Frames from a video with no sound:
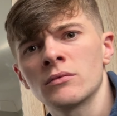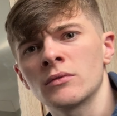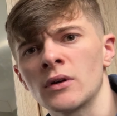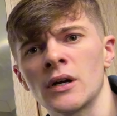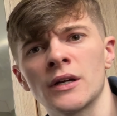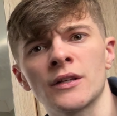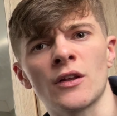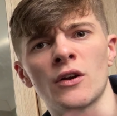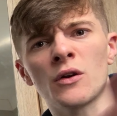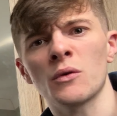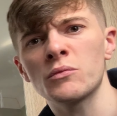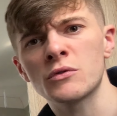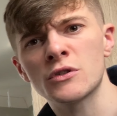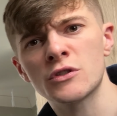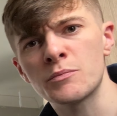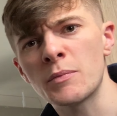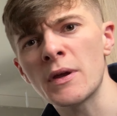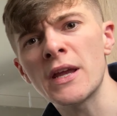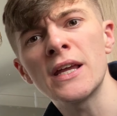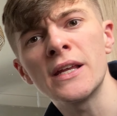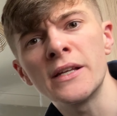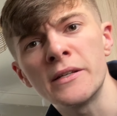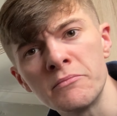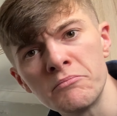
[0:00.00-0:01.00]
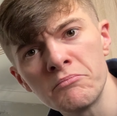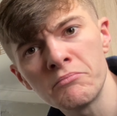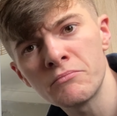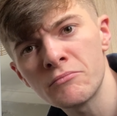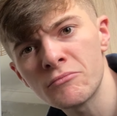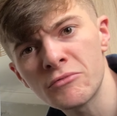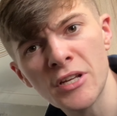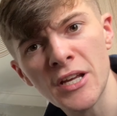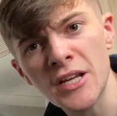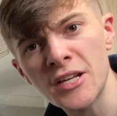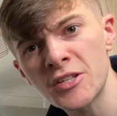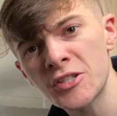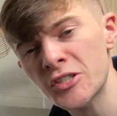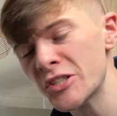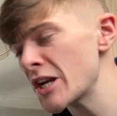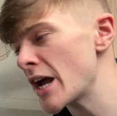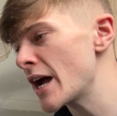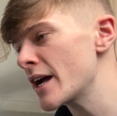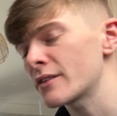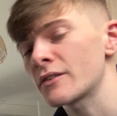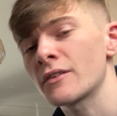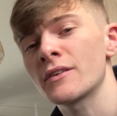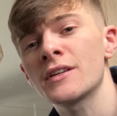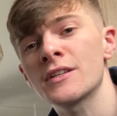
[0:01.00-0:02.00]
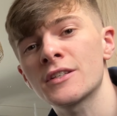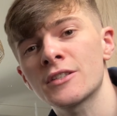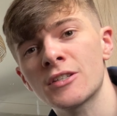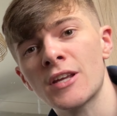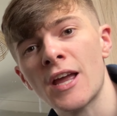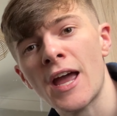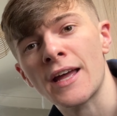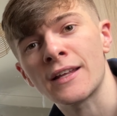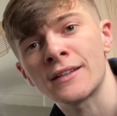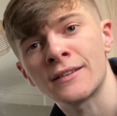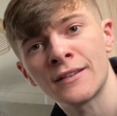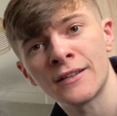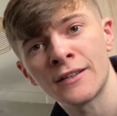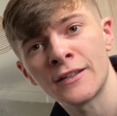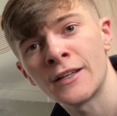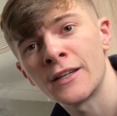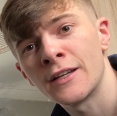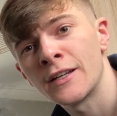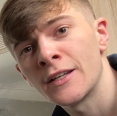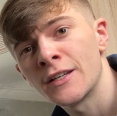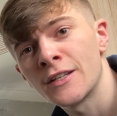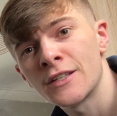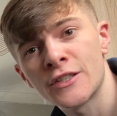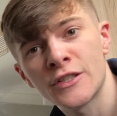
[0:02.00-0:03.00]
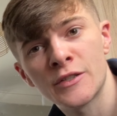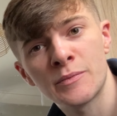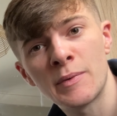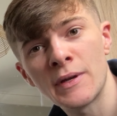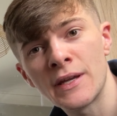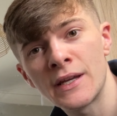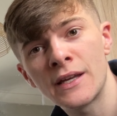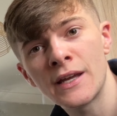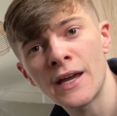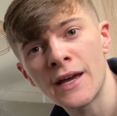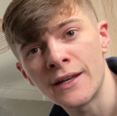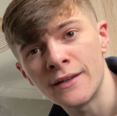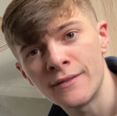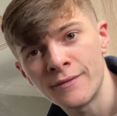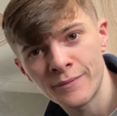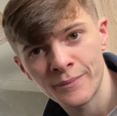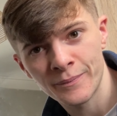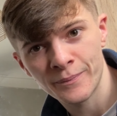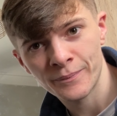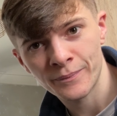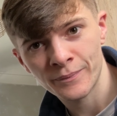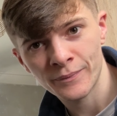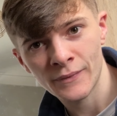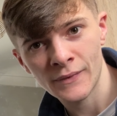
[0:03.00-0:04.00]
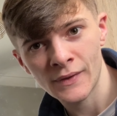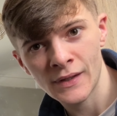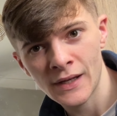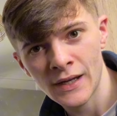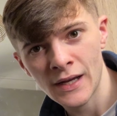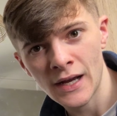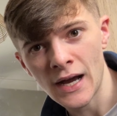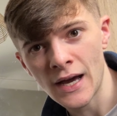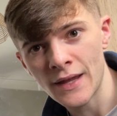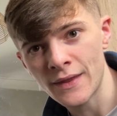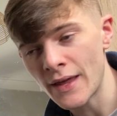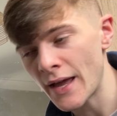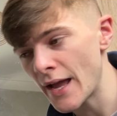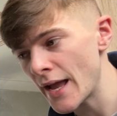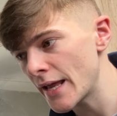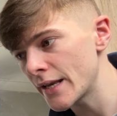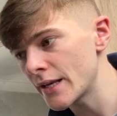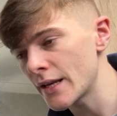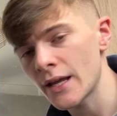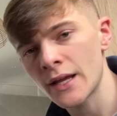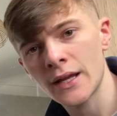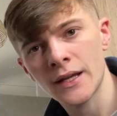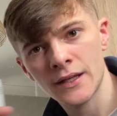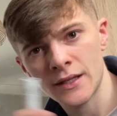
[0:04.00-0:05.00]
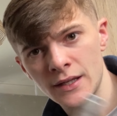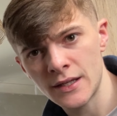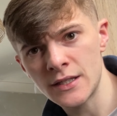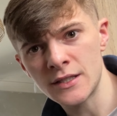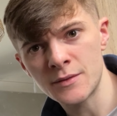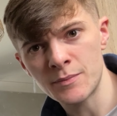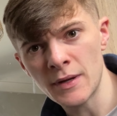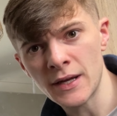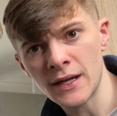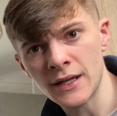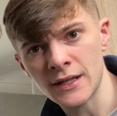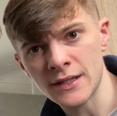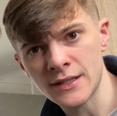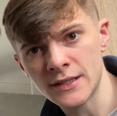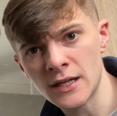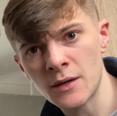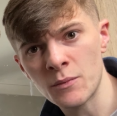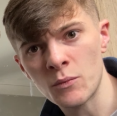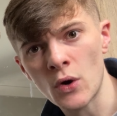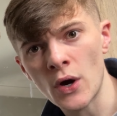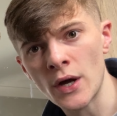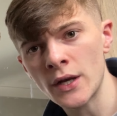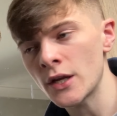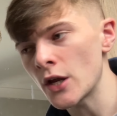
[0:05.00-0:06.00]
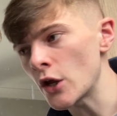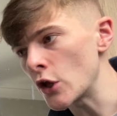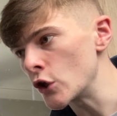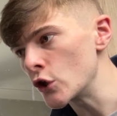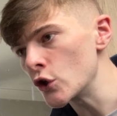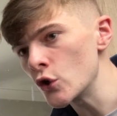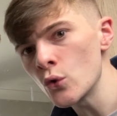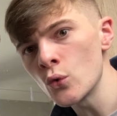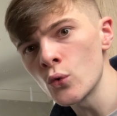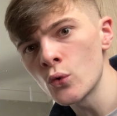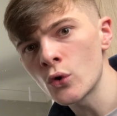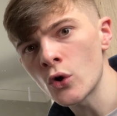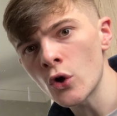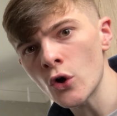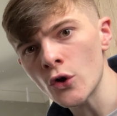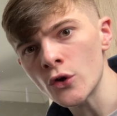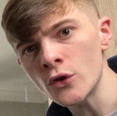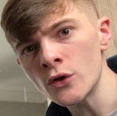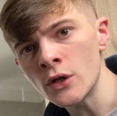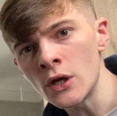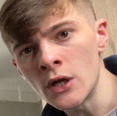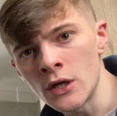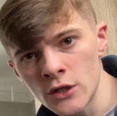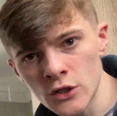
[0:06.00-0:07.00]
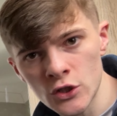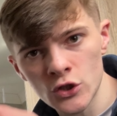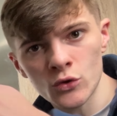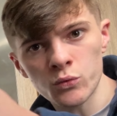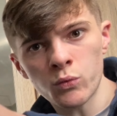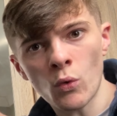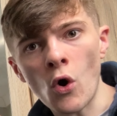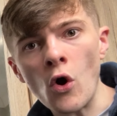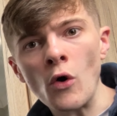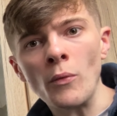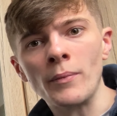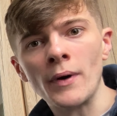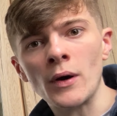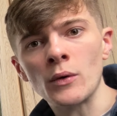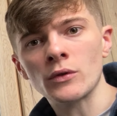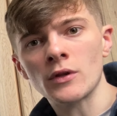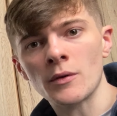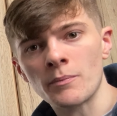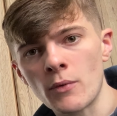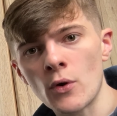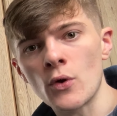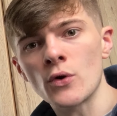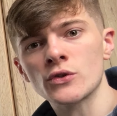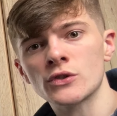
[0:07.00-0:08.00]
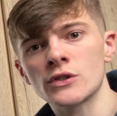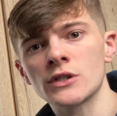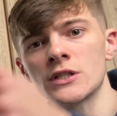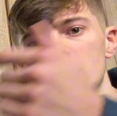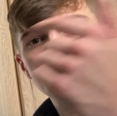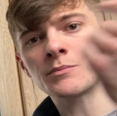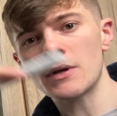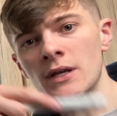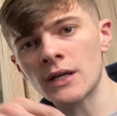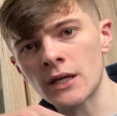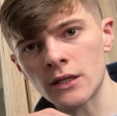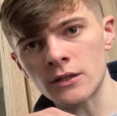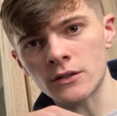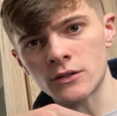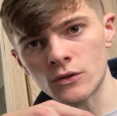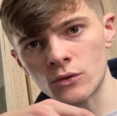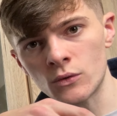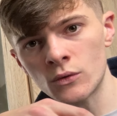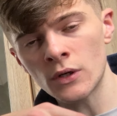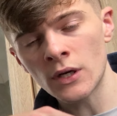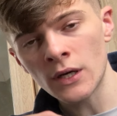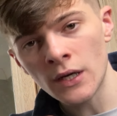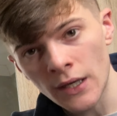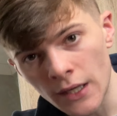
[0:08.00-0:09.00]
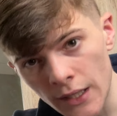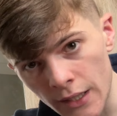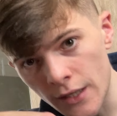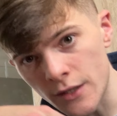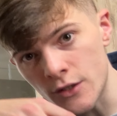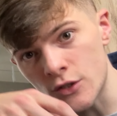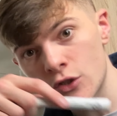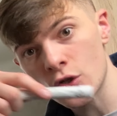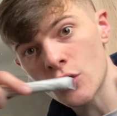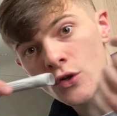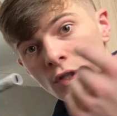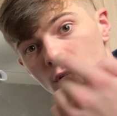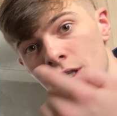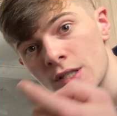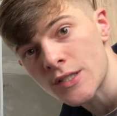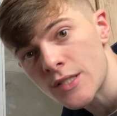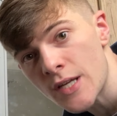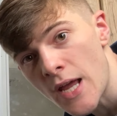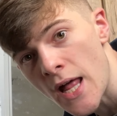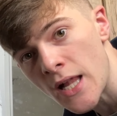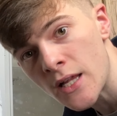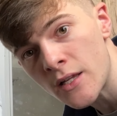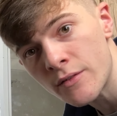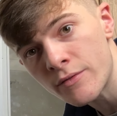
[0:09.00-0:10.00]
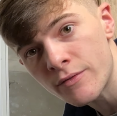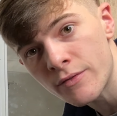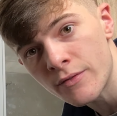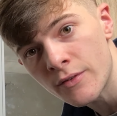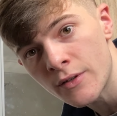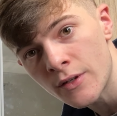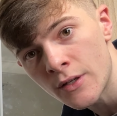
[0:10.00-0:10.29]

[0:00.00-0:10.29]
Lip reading: I don't know, Speed. Say he's sat on his set, speaking, and then he's speaking to someone. You could swap out the person he's speaking to and insert yourself.